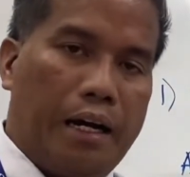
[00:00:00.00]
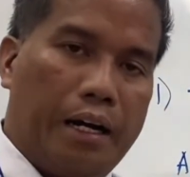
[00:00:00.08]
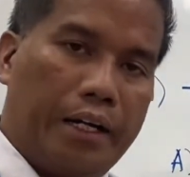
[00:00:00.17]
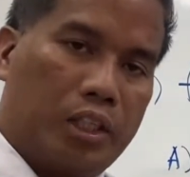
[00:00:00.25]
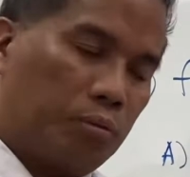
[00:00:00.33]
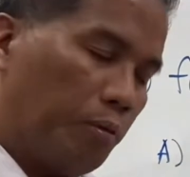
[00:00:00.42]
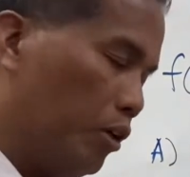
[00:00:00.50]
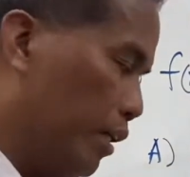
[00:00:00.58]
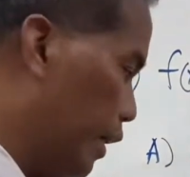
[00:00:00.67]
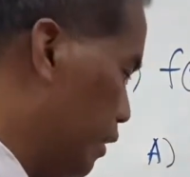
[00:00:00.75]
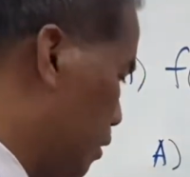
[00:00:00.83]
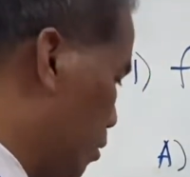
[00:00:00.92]

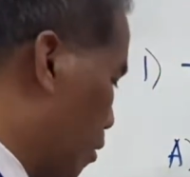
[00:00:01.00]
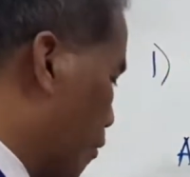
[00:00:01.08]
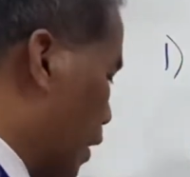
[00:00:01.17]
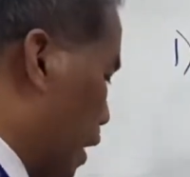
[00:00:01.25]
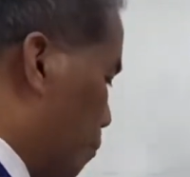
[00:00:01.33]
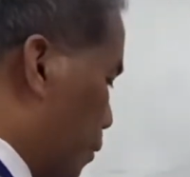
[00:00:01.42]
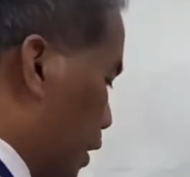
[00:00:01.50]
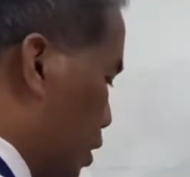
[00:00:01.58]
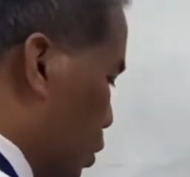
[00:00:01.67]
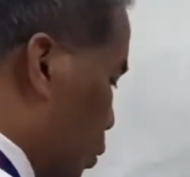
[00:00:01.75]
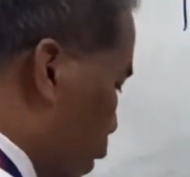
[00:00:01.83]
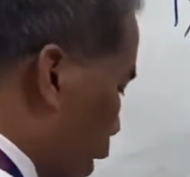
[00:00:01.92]
exponent, we will apply
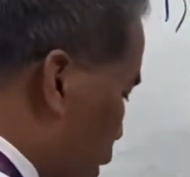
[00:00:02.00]
square